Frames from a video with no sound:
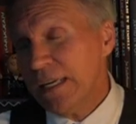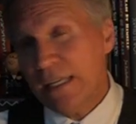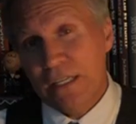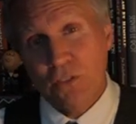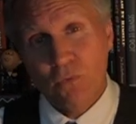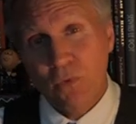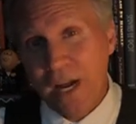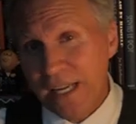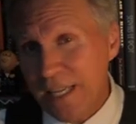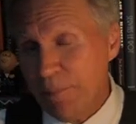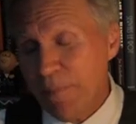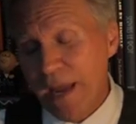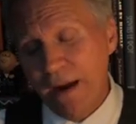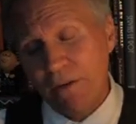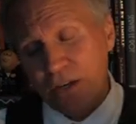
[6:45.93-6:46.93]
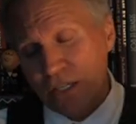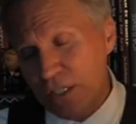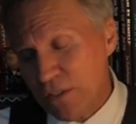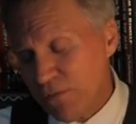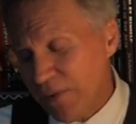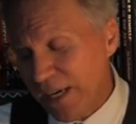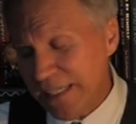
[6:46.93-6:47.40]
His rocky marriage,
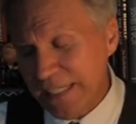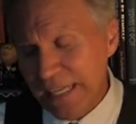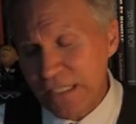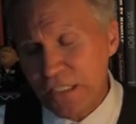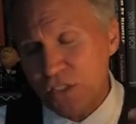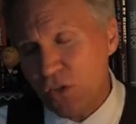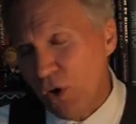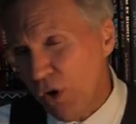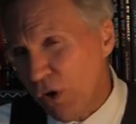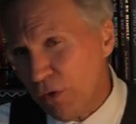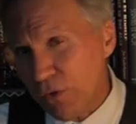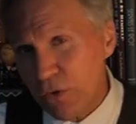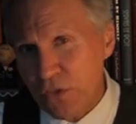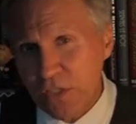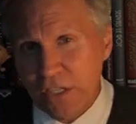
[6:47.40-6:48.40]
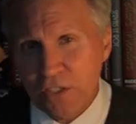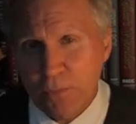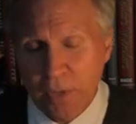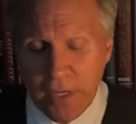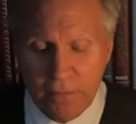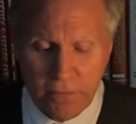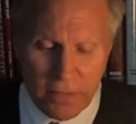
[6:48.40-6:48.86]
his finances, all those things
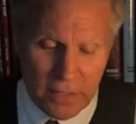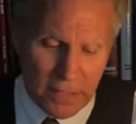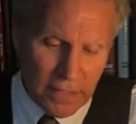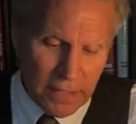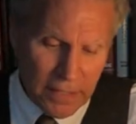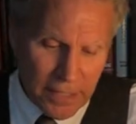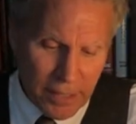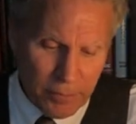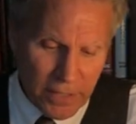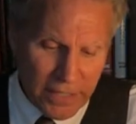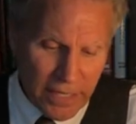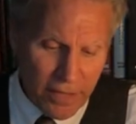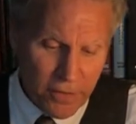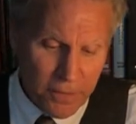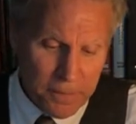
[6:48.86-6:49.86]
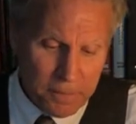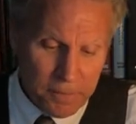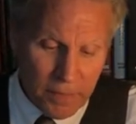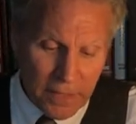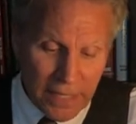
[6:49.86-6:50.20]
might have come together.